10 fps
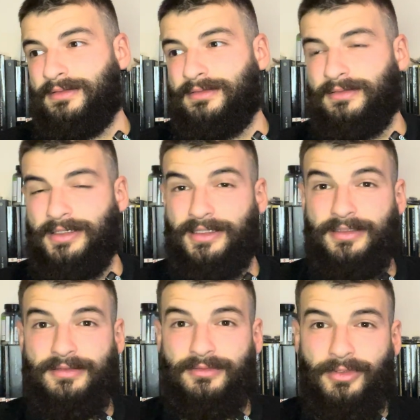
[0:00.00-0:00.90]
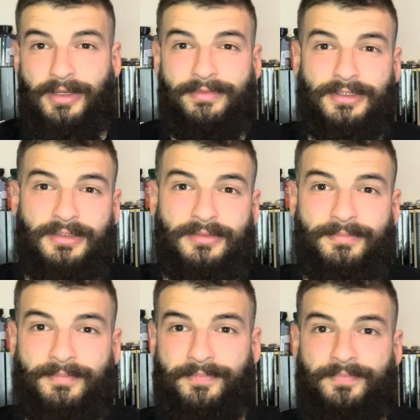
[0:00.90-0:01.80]
like whatever the
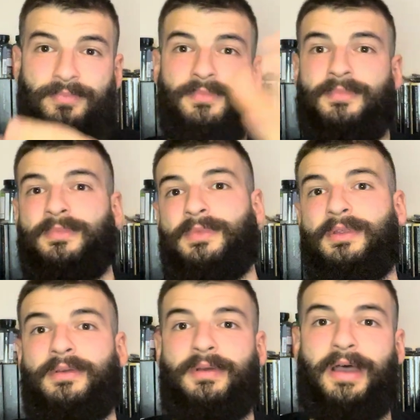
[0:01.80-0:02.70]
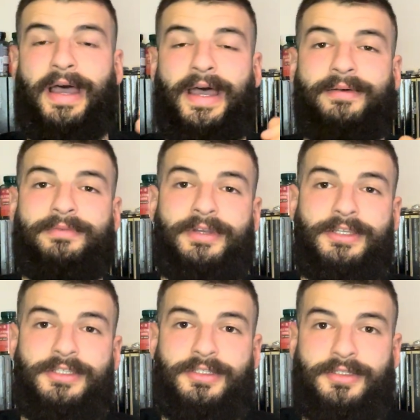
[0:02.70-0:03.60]

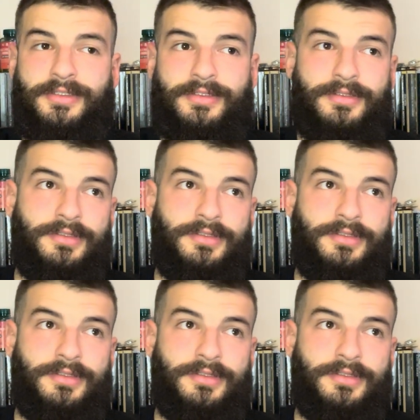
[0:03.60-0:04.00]
average